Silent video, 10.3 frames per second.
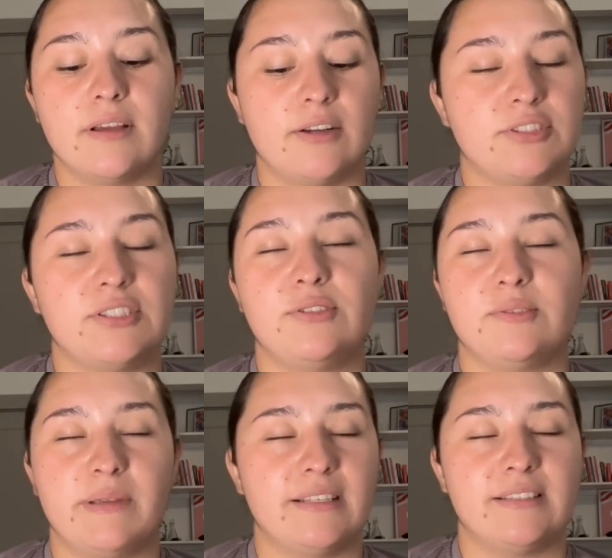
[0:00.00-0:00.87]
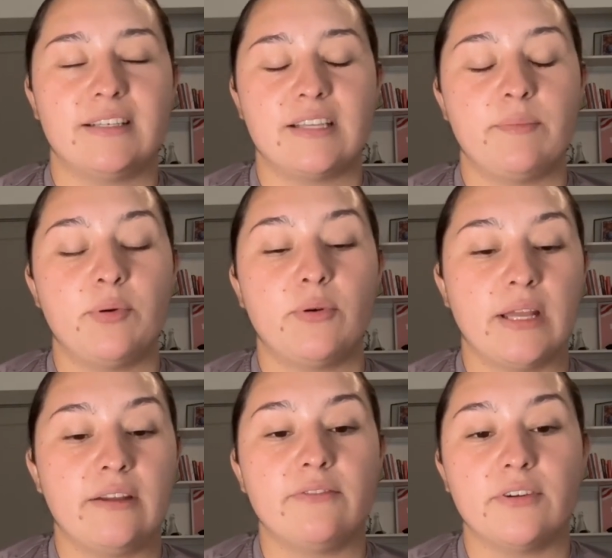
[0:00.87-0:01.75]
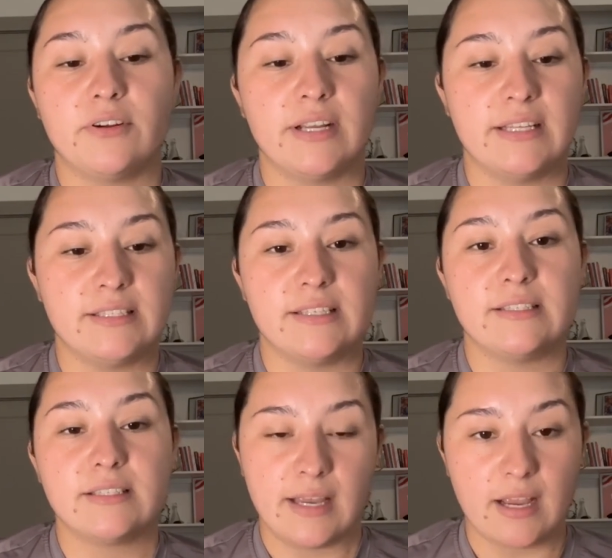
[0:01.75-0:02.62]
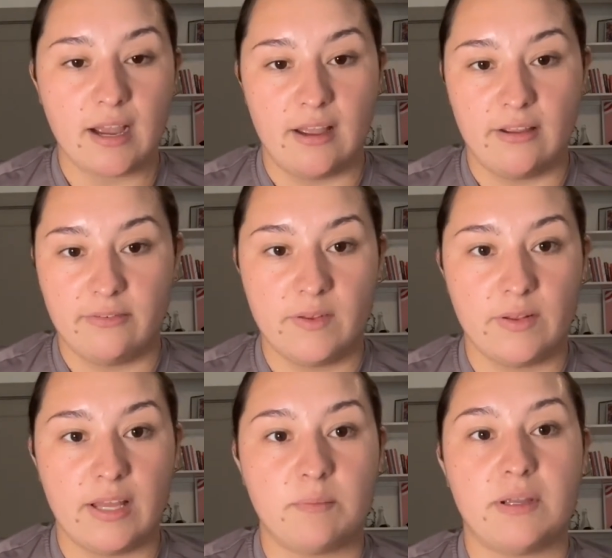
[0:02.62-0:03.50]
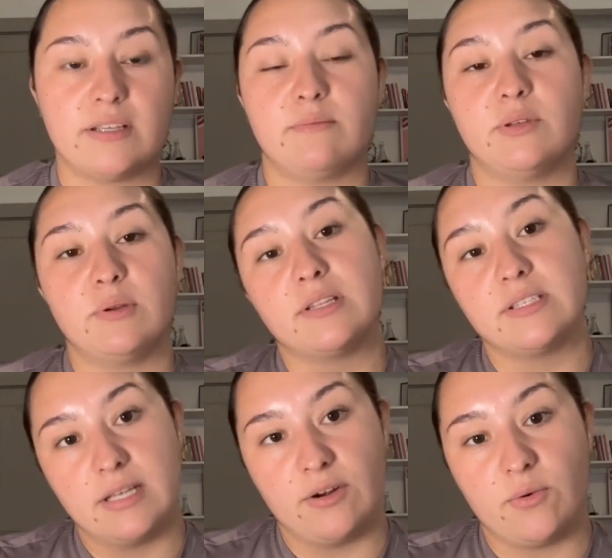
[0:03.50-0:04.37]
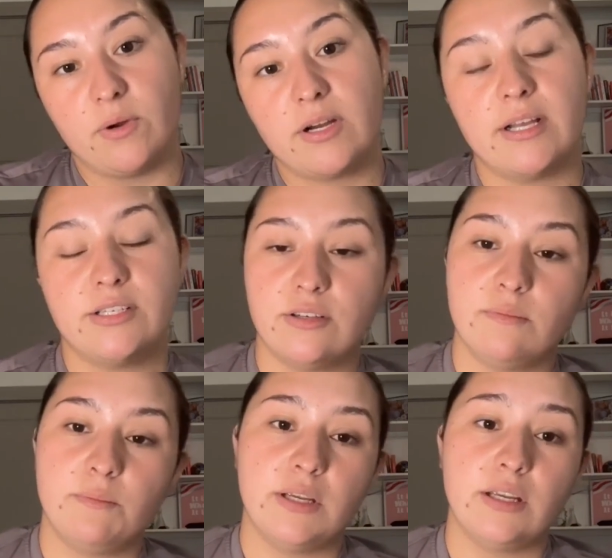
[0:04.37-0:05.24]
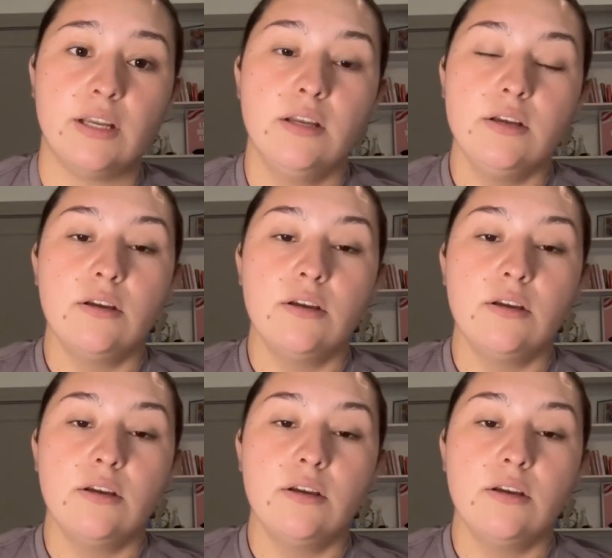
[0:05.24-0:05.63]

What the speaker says: I'll just use me as an example. Okay, for instance, like I feel like because I'm doing this inner work, I shouldn't be